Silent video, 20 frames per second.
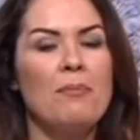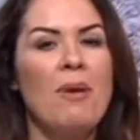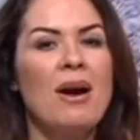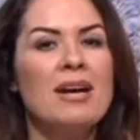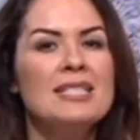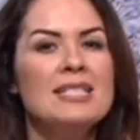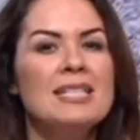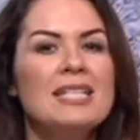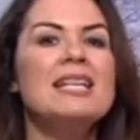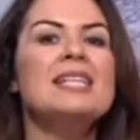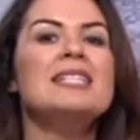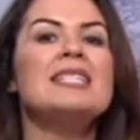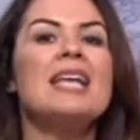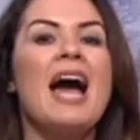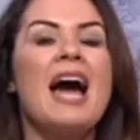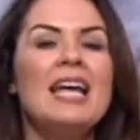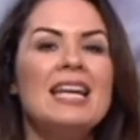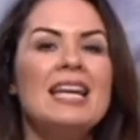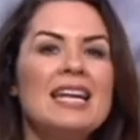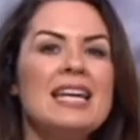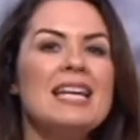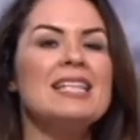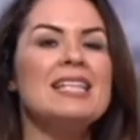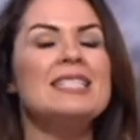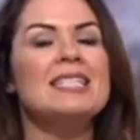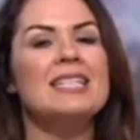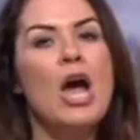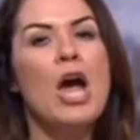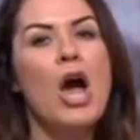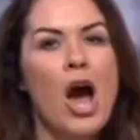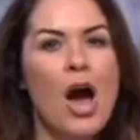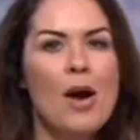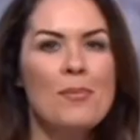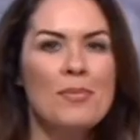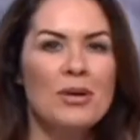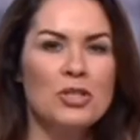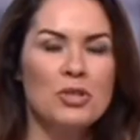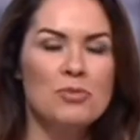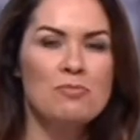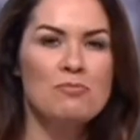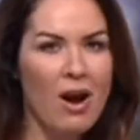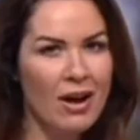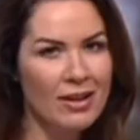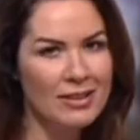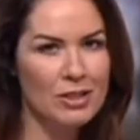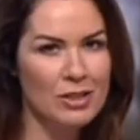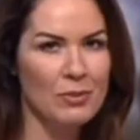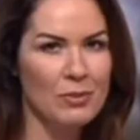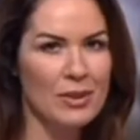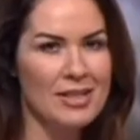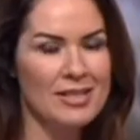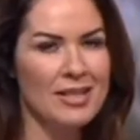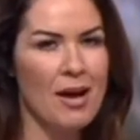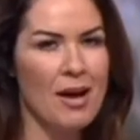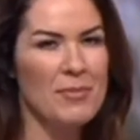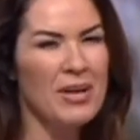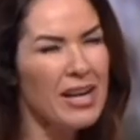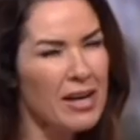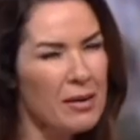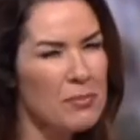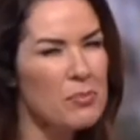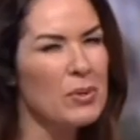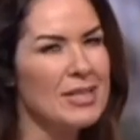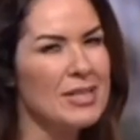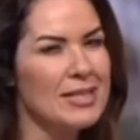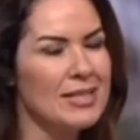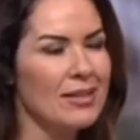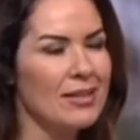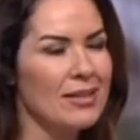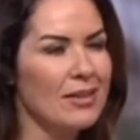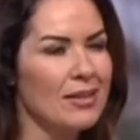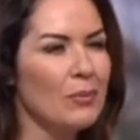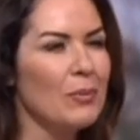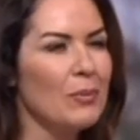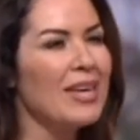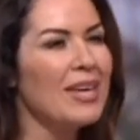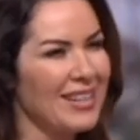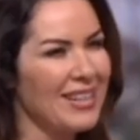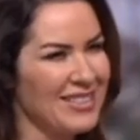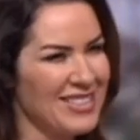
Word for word: But it is at least a much milder week to come. A little breezy at the weekend,